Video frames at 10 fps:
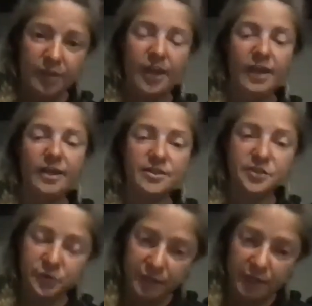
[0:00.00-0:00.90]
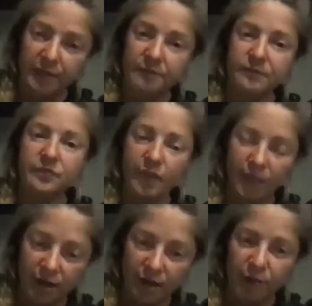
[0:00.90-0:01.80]
and I start reading,
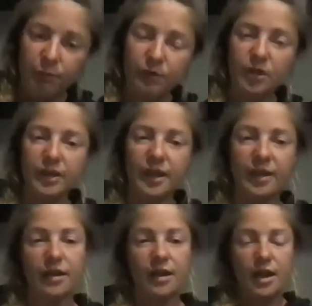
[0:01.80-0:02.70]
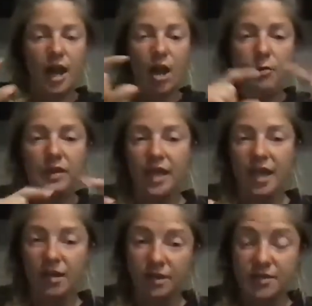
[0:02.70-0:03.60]
and I will look at how many
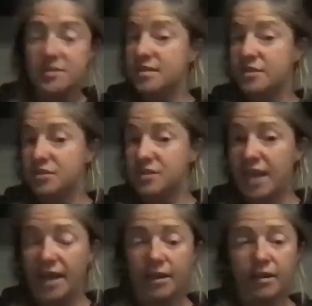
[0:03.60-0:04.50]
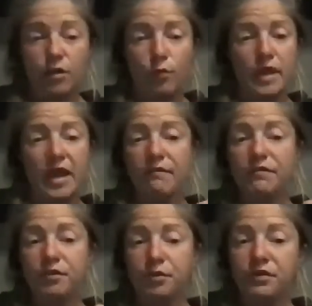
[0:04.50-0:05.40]
analysts. It'll say, we have
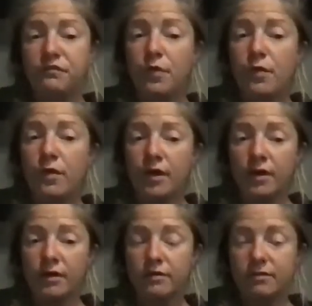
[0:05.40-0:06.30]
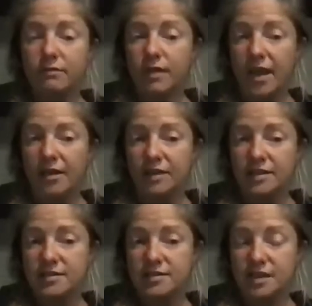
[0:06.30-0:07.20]
34
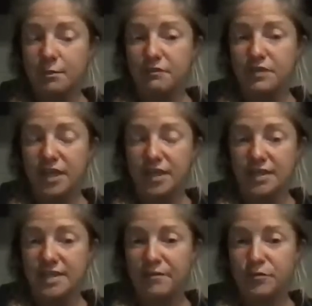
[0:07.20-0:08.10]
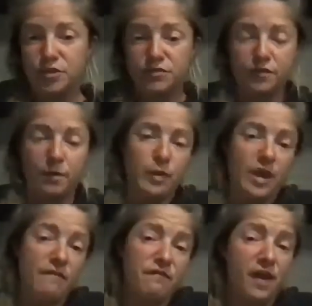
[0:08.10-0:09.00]
analysts that we've taken these averages from. We
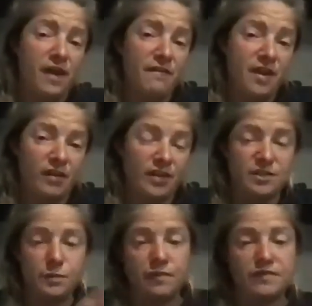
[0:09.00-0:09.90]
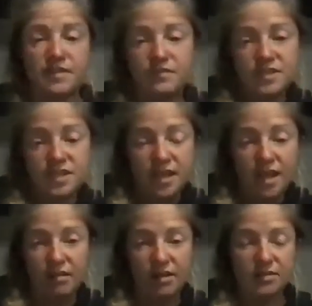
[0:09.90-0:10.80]
have 5 analysts. We have 17
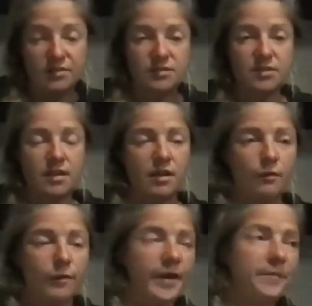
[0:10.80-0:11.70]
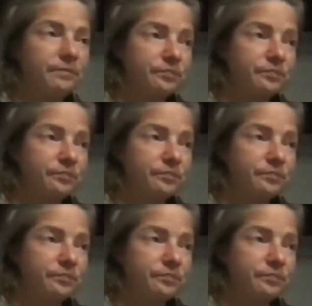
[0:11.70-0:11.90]
analysts, right?